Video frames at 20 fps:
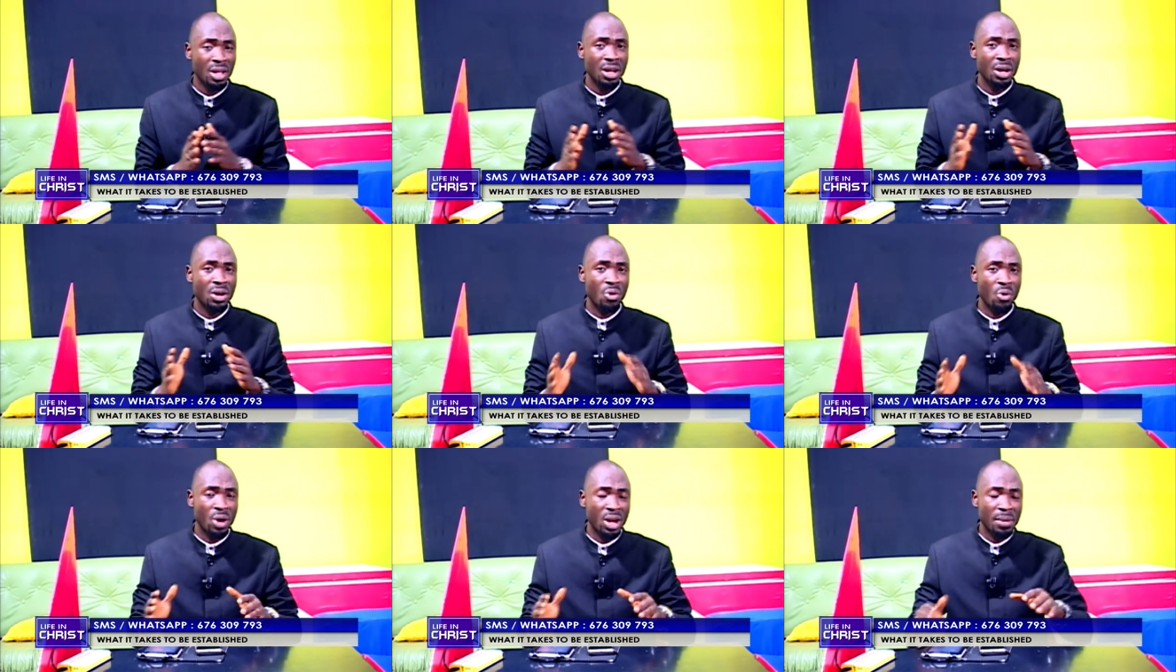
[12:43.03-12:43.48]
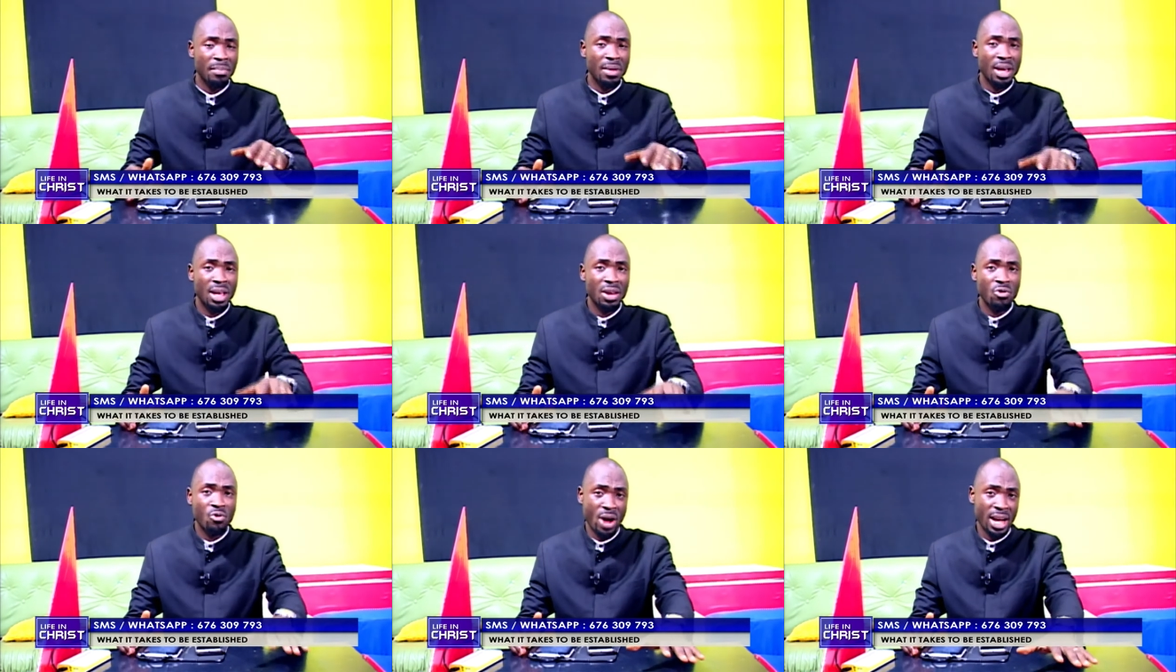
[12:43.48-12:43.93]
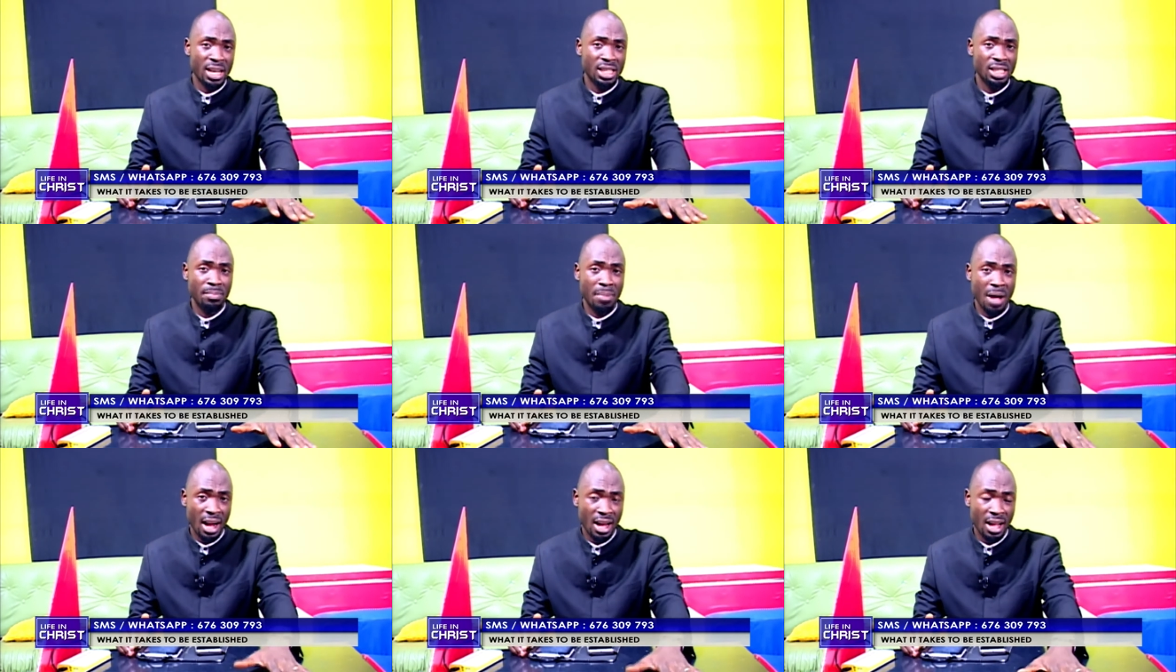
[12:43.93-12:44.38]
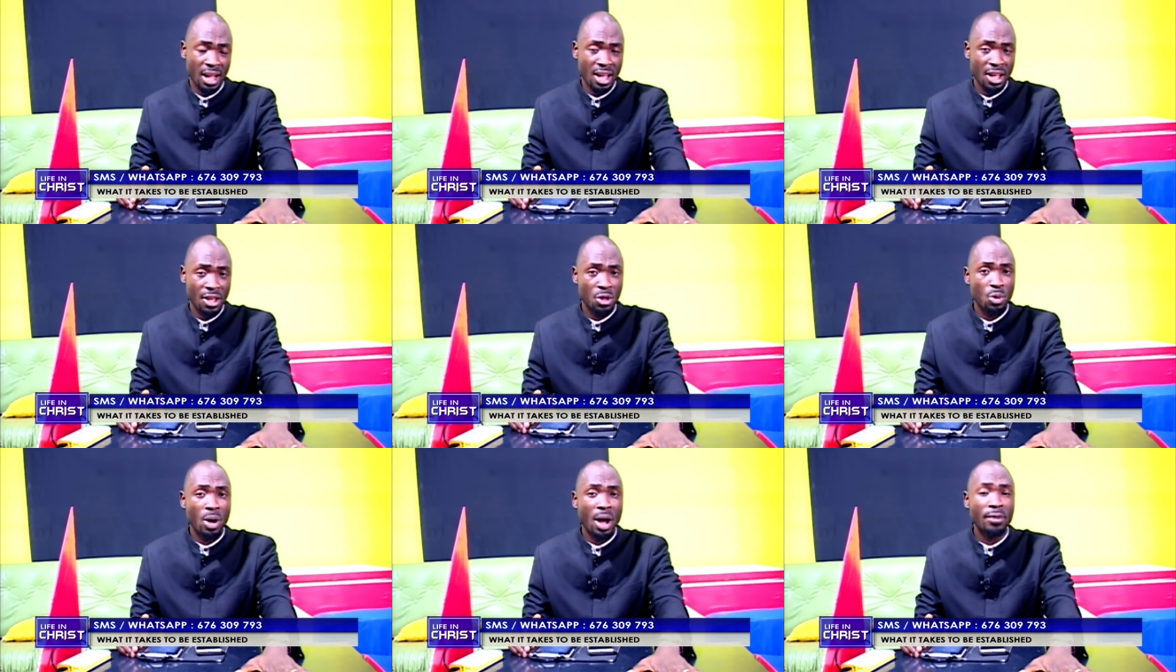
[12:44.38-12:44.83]
great men rise back.
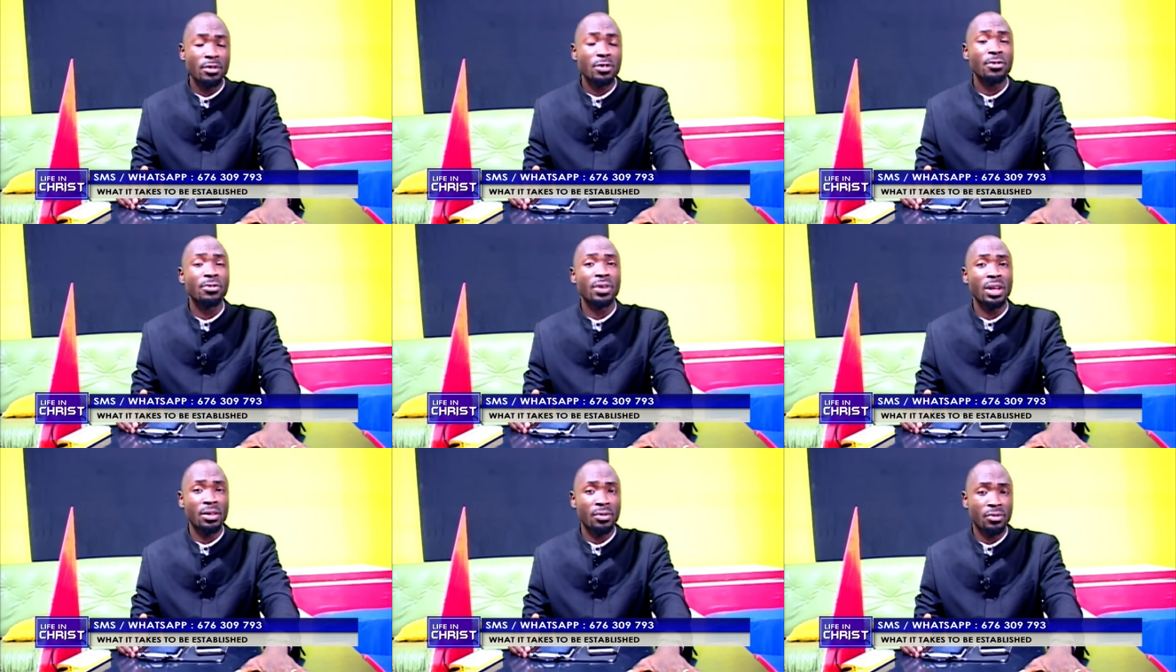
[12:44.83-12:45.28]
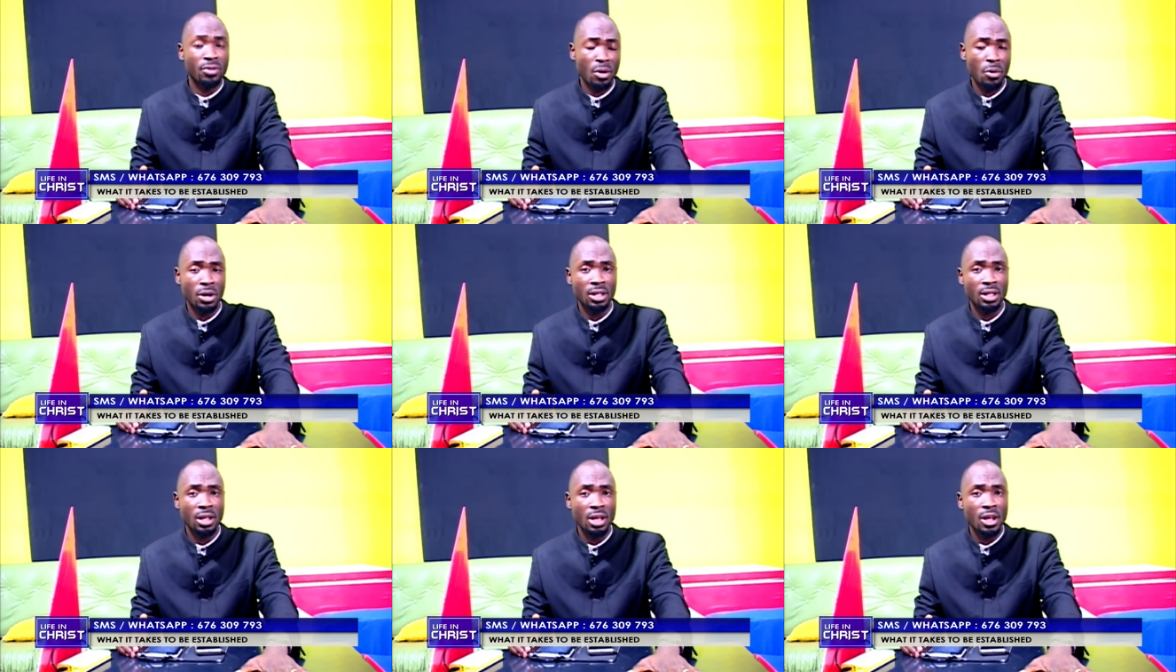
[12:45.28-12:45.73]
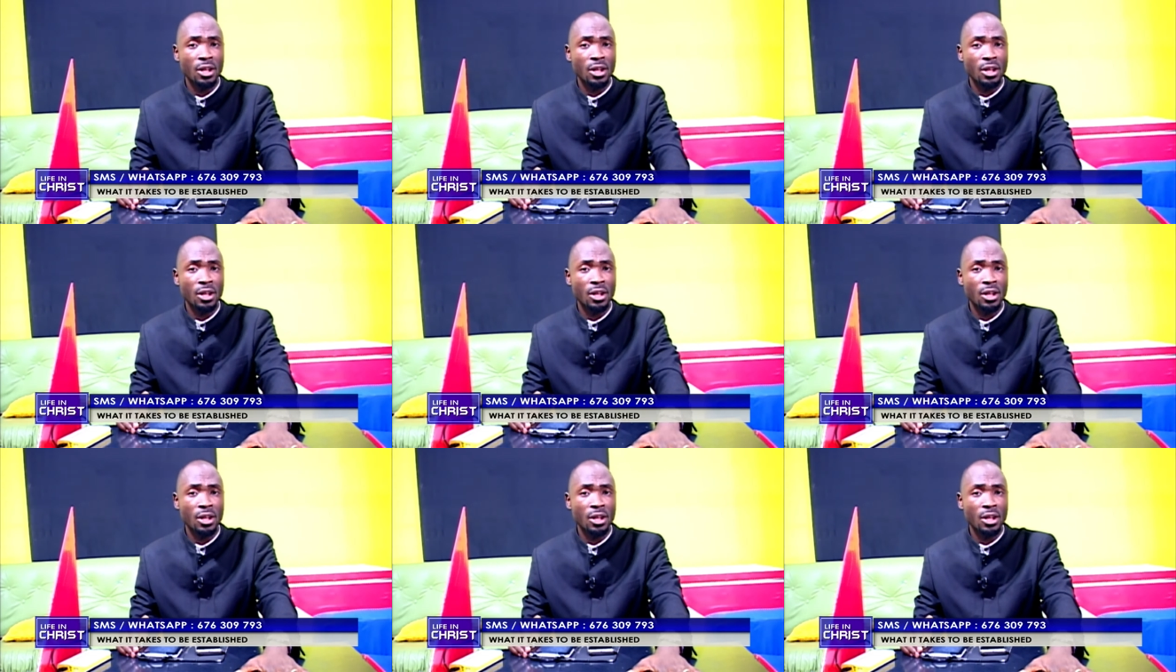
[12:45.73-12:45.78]
You have to fail forward.